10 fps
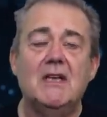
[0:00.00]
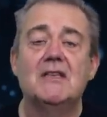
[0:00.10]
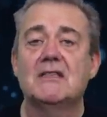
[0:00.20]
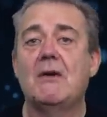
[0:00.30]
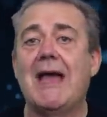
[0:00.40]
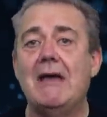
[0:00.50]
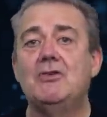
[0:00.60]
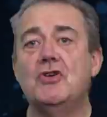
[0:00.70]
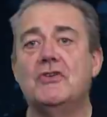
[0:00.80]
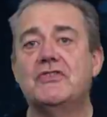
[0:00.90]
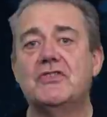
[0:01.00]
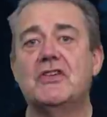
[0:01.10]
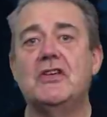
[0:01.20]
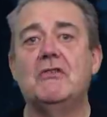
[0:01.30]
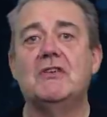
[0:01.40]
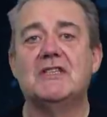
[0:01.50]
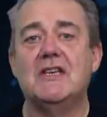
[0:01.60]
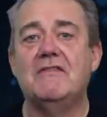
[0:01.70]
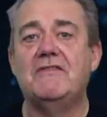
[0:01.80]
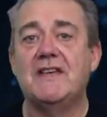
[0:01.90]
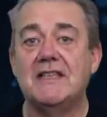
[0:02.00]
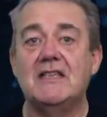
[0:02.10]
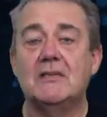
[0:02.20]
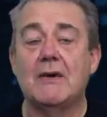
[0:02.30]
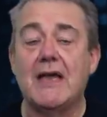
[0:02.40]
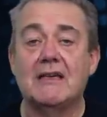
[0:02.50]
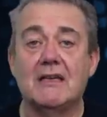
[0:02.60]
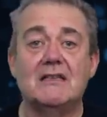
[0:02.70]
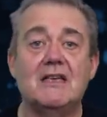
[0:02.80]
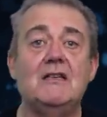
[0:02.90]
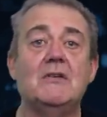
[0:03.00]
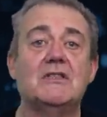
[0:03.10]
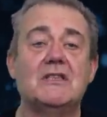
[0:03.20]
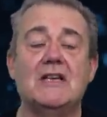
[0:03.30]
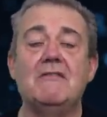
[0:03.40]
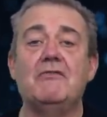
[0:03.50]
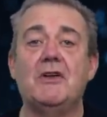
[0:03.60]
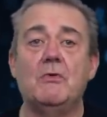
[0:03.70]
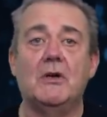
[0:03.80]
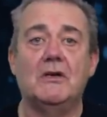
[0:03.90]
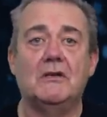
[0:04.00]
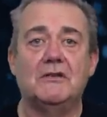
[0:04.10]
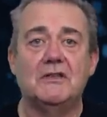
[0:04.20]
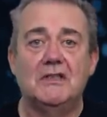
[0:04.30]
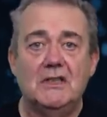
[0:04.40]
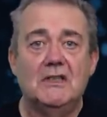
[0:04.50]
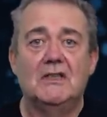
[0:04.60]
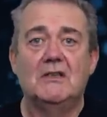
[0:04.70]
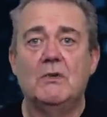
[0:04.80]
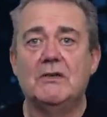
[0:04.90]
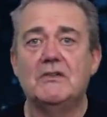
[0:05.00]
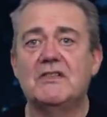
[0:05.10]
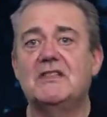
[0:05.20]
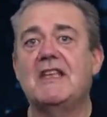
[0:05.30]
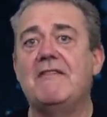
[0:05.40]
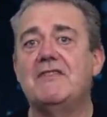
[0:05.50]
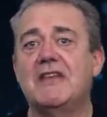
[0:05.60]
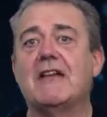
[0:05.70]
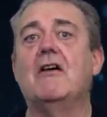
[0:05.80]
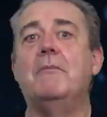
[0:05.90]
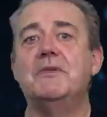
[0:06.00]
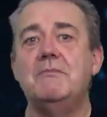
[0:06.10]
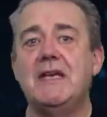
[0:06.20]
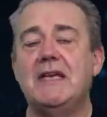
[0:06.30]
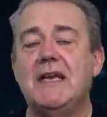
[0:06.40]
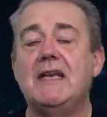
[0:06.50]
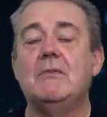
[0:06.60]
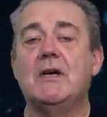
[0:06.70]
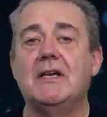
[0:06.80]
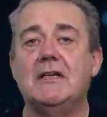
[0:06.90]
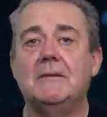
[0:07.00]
So how does security fit into a continuous delivery world? And what does DevSecOps mean anyway?